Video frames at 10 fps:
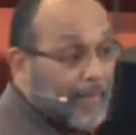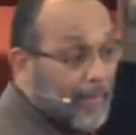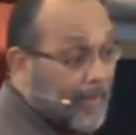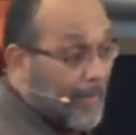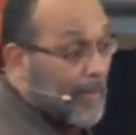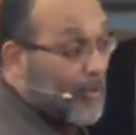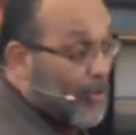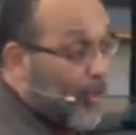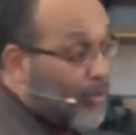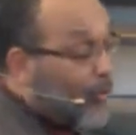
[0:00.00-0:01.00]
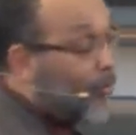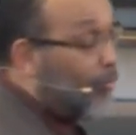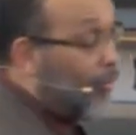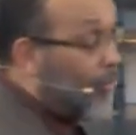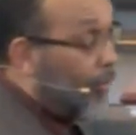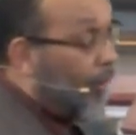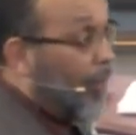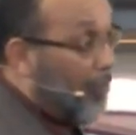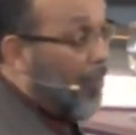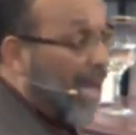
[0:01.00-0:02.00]
It'll show you
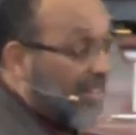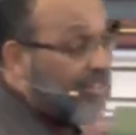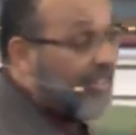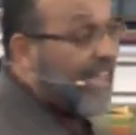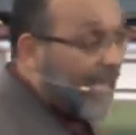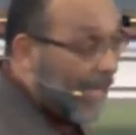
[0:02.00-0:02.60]
modern day